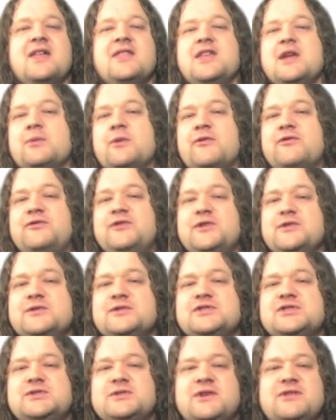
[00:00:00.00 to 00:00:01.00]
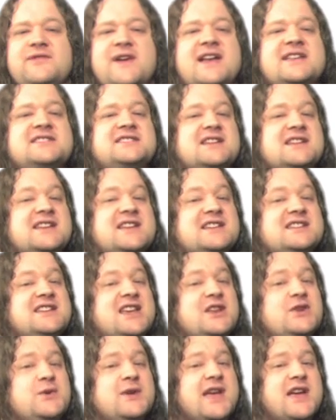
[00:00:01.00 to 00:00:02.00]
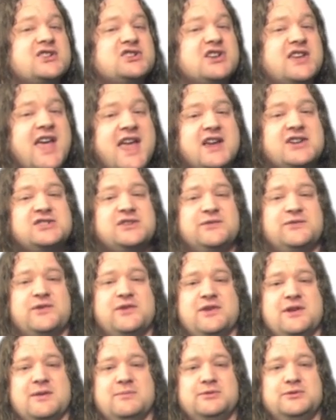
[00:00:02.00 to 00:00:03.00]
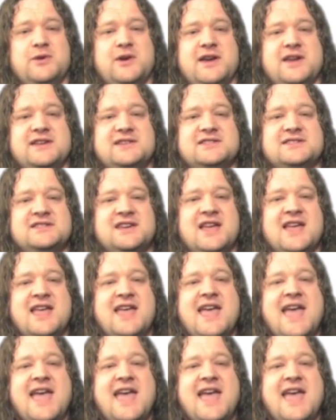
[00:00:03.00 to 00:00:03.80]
They refuse to invest in continuing education for their employees